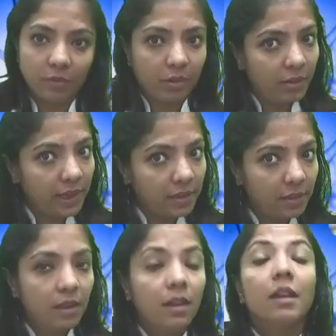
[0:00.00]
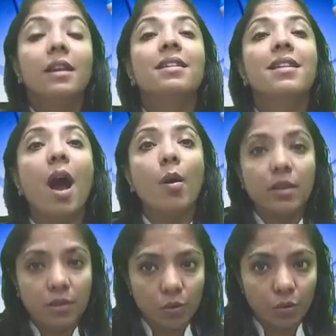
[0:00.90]
Right? Now
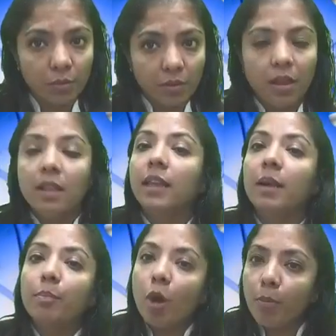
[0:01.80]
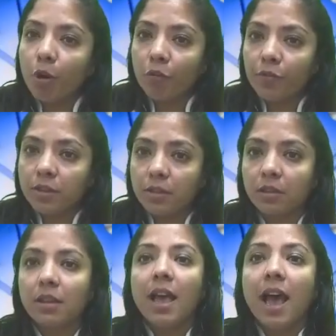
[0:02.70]
assume that proper officer
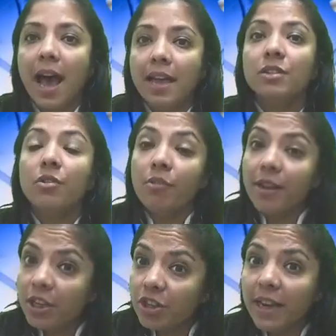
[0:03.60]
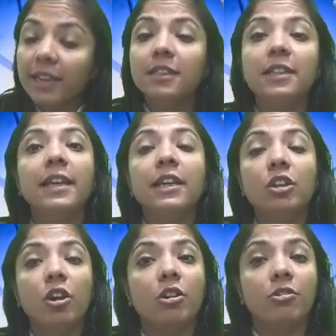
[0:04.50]
has rejected
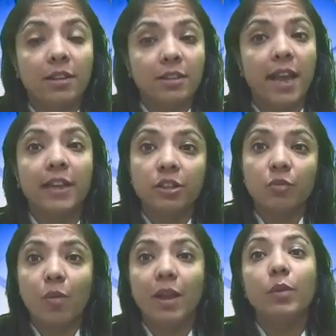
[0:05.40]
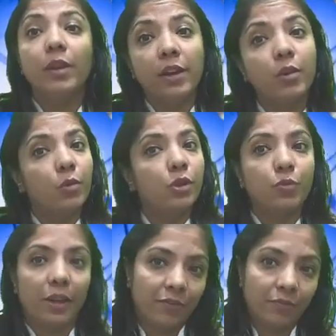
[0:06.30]
your transaction value in rule
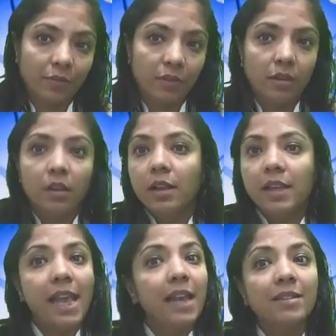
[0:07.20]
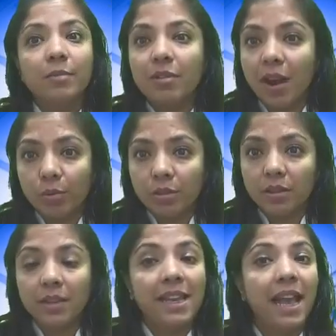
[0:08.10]
12. He has some doubt.
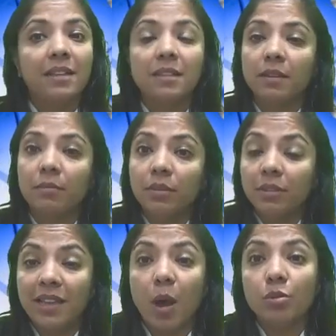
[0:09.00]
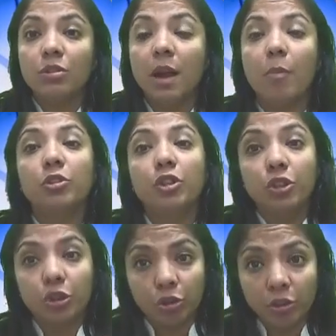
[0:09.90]
He has some doubt about your
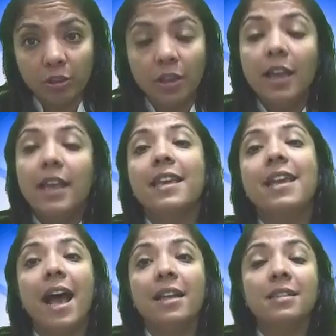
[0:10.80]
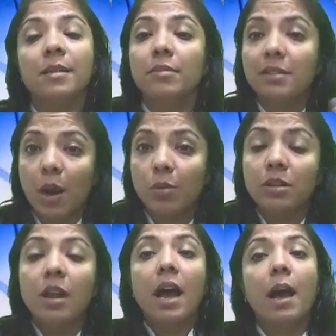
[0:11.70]
truth. He has some doubt
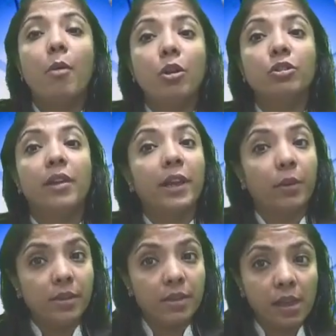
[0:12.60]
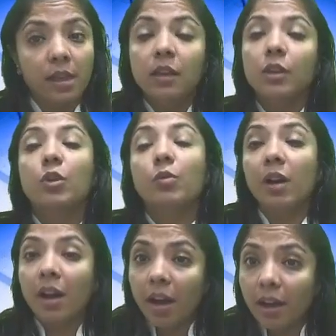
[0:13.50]
about your accuracy. You were
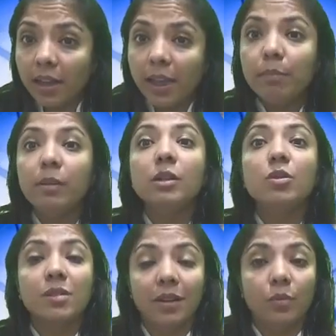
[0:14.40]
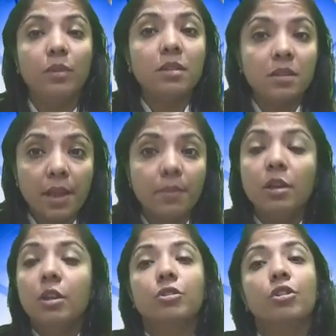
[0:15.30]
unable to convince him.
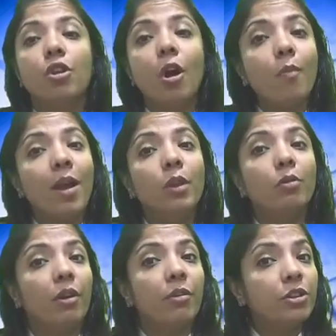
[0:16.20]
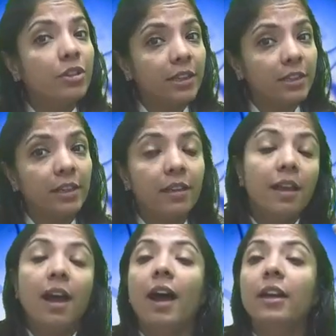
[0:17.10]
So your value got rejected
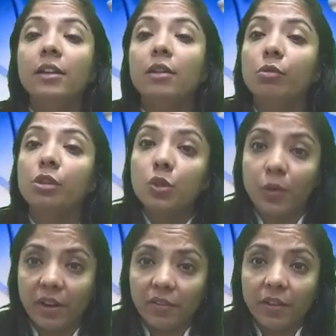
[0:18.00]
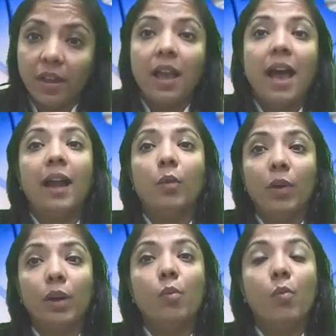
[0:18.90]
under rule 12. And when
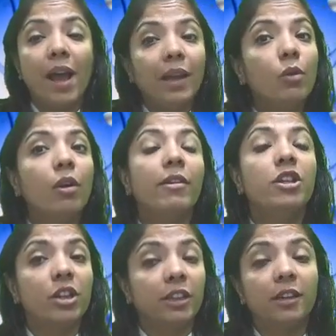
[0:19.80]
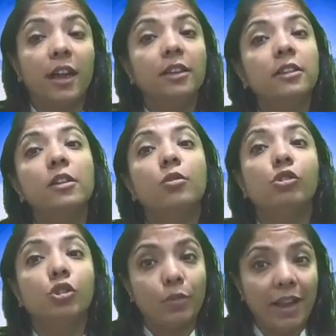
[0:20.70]
your value got rejected under rule
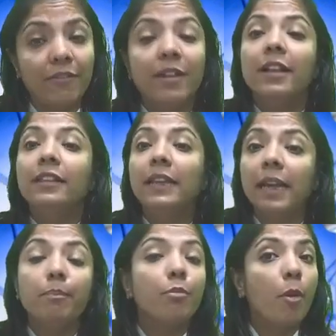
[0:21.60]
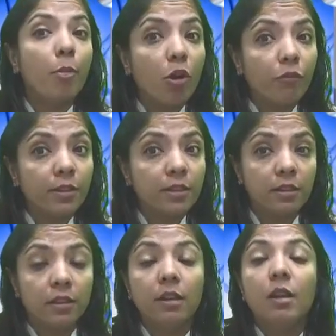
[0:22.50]
12, then proper
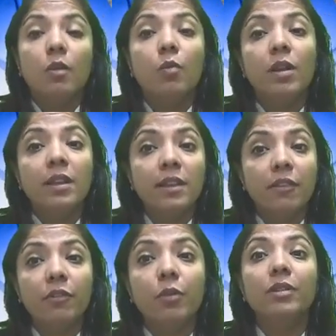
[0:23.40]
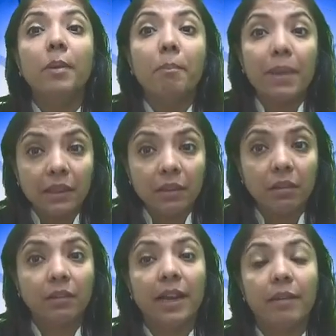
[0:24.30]
officer will give you the
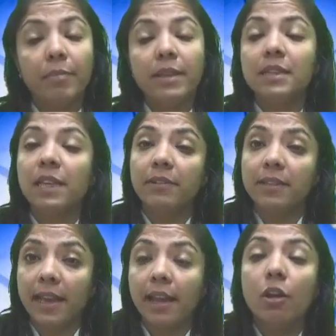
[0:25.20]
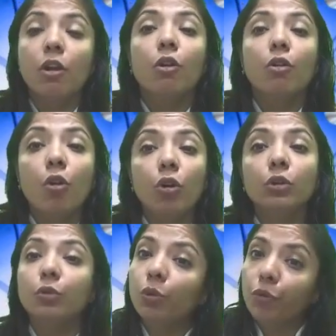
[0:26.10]
method. That means he will say, go
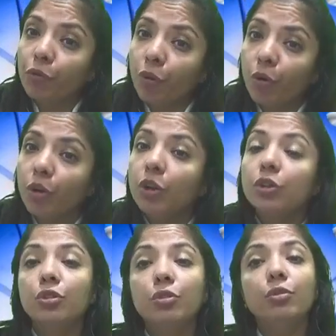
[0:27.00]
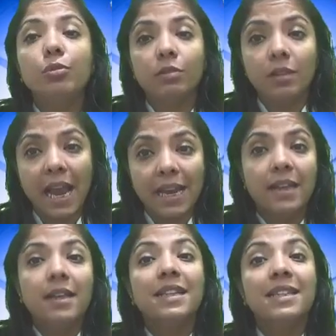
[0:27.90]
to rule 4 to rule 9
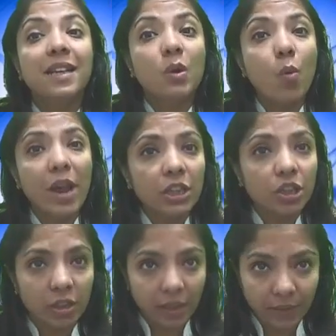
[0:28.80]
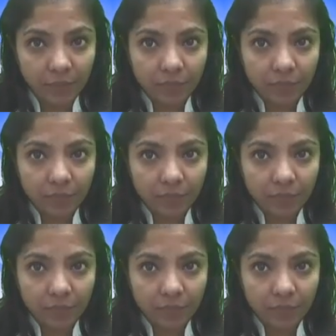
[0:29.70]
sequentially.